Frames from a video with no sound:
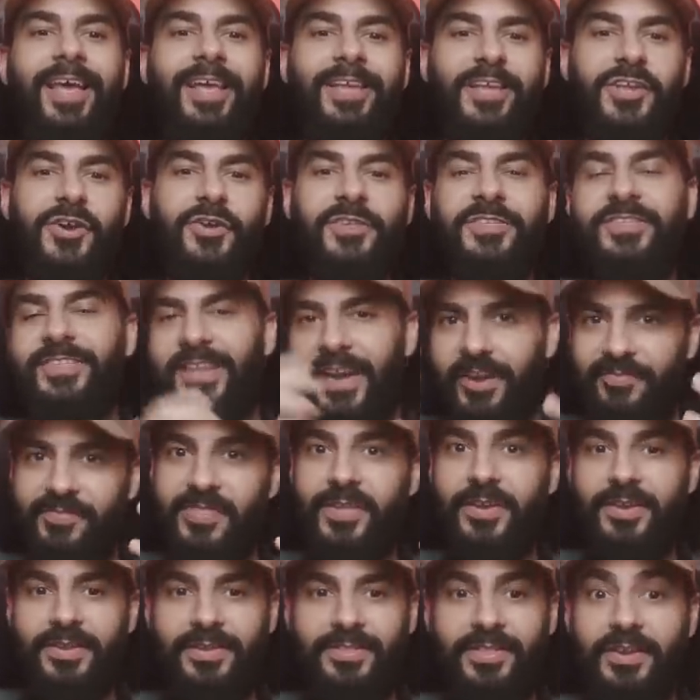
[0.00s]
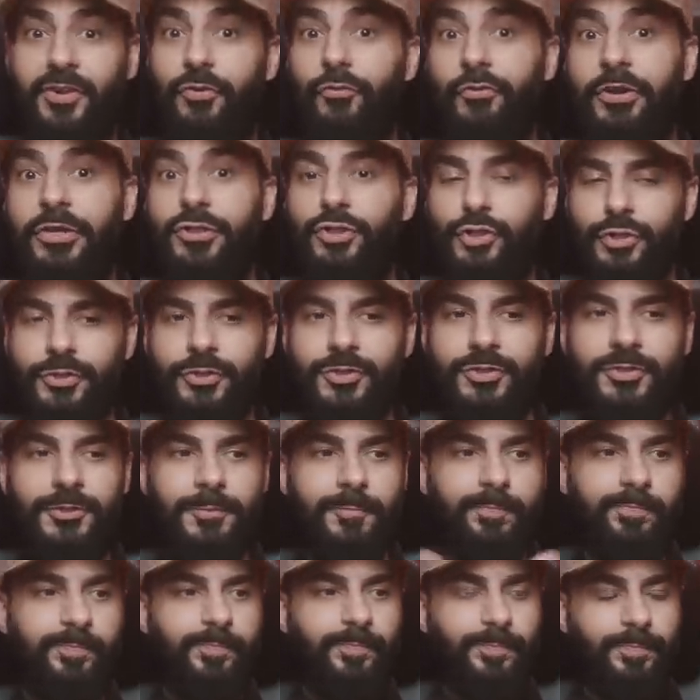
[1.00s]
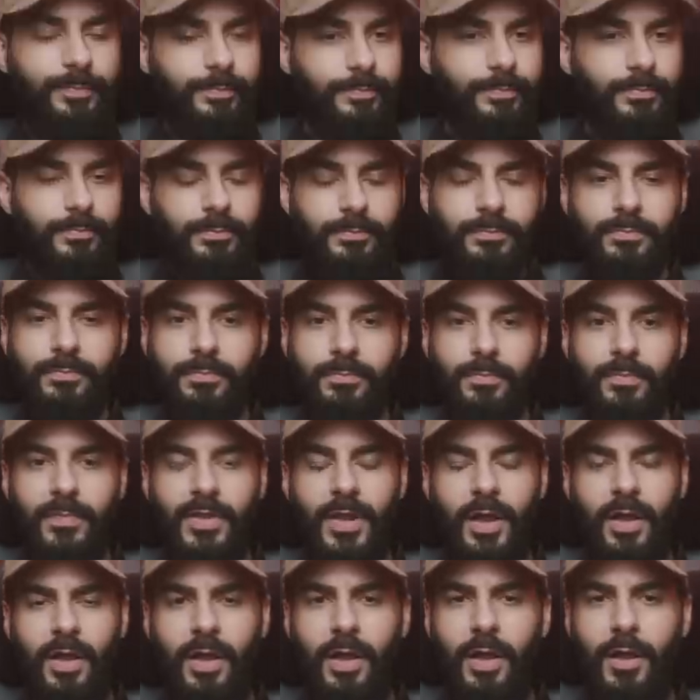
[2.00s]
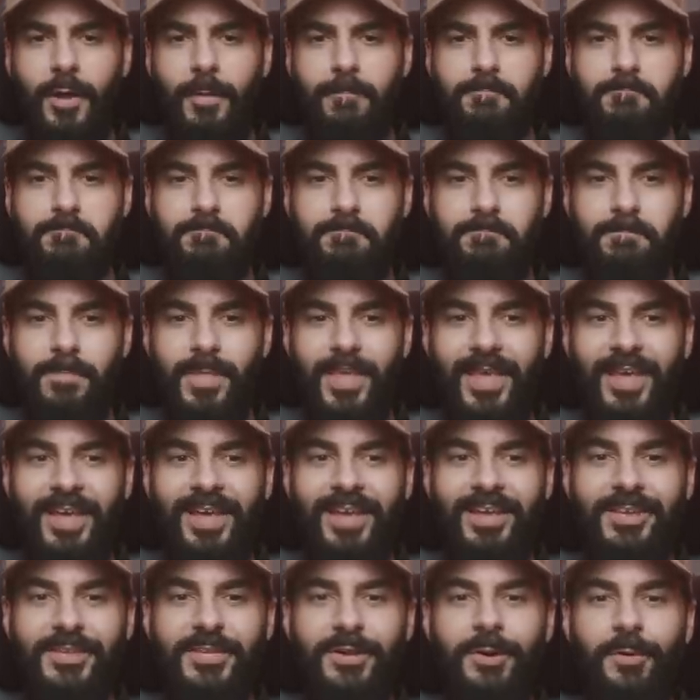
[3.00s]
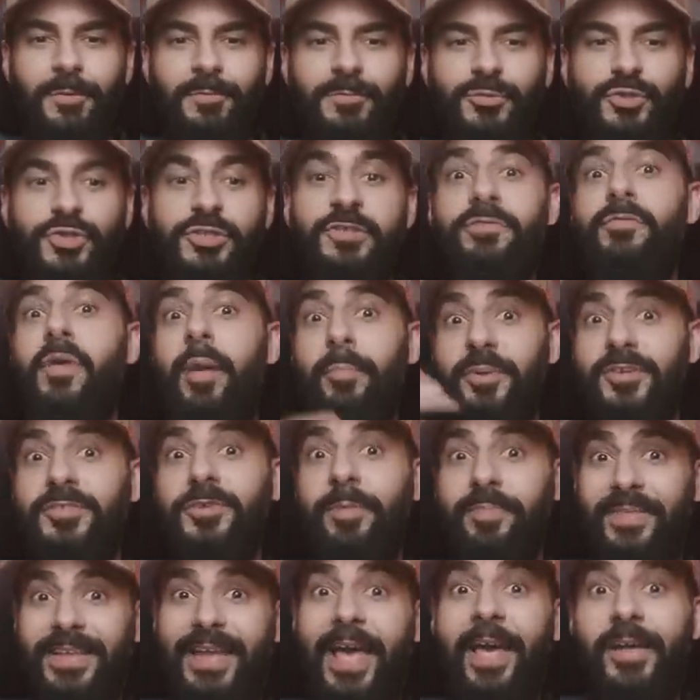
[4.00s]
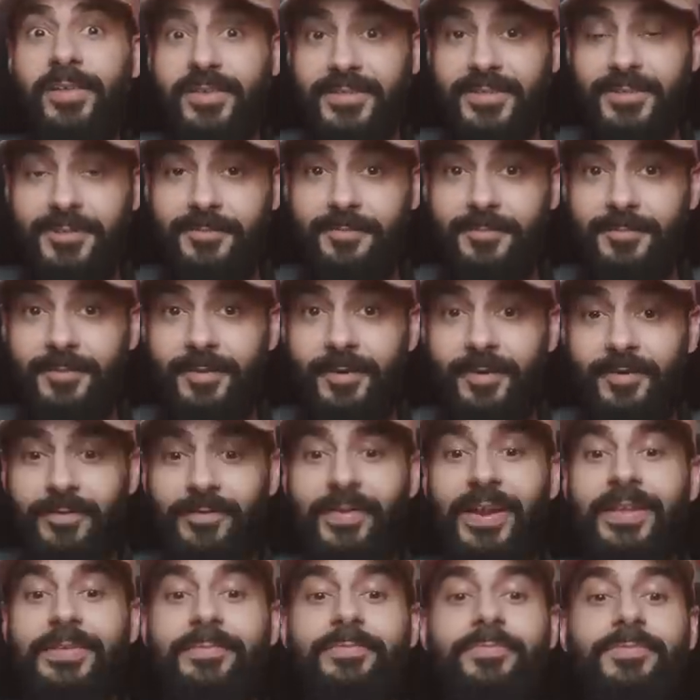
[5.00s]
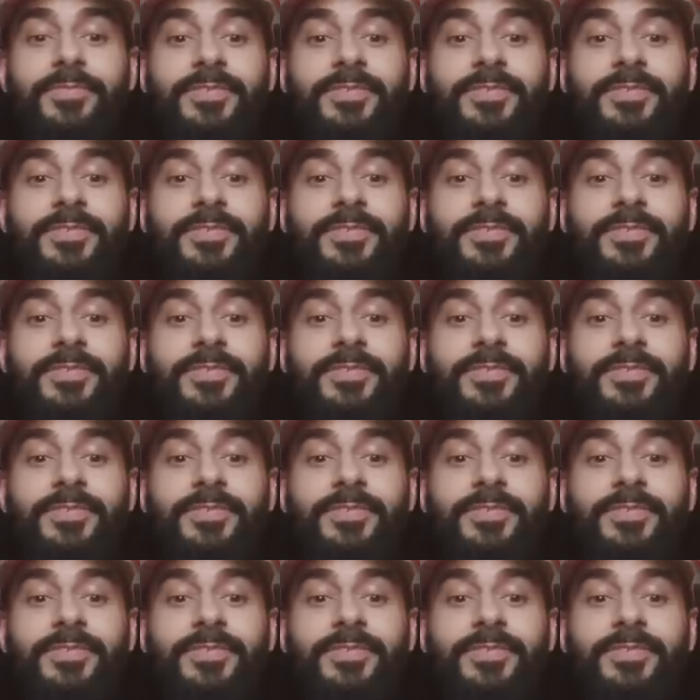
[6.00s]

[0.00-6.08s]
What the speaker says: You know, instead of the creatures, you know, she remembered something else, right?